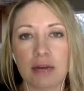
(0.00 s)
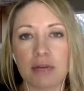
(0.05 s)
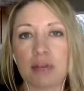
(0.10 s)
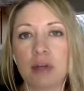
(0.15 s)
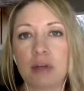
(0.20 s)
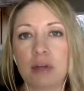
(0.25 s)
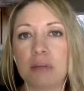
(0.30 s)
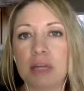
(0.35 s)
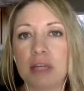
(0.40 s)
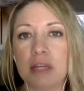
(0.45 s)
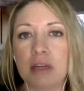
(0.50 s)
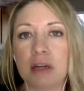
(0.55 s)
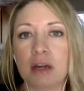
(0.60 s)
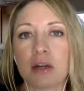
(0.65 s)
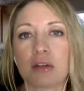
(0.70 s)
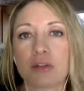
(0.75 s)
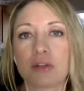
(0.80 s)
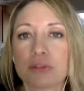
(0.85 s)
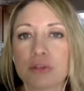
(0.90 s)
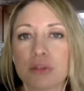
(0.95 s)
that be not
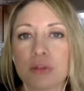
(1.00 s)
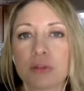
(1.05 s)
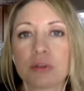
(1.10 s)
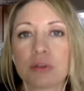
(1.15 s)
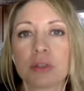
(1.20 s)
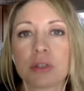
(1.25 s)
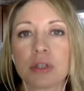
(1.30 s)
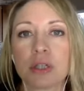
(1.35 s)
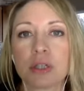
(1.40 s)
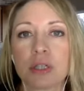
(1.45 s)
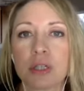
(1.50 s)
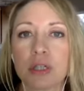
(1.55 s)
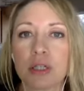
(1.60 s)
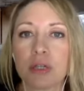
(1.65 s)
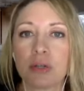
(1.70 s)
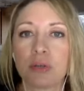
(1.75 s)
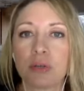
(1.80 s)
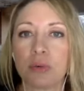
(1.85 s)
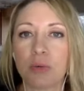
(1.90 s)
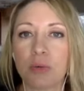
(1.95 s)
true. You
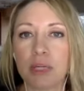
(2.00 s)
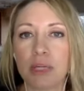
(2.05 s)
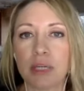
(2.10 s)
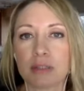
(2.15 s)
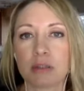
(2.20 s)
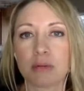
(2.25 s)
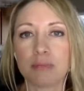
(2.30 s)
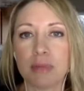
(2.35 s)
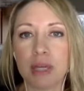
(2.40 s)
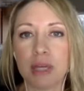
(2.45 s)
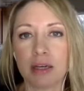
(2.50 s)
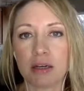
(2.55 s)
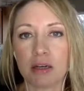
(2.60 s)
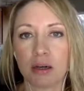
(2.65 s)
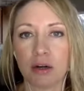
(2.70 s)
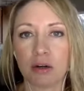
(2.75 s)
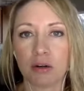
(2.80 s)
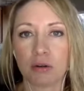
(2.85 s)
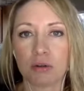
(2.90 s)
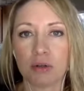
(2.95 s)
know, we get to make
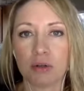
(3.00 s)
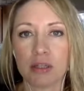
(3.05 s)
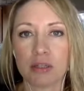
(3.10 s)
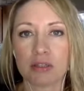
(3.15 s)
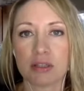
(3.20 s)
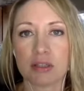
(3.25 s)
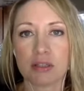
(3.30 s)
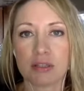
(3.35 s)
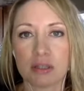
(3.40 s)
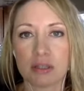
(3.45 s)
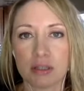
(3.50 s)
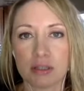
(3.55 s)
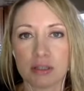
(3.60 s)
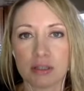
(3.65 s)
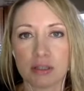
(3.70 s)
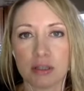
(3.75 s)
our own existence.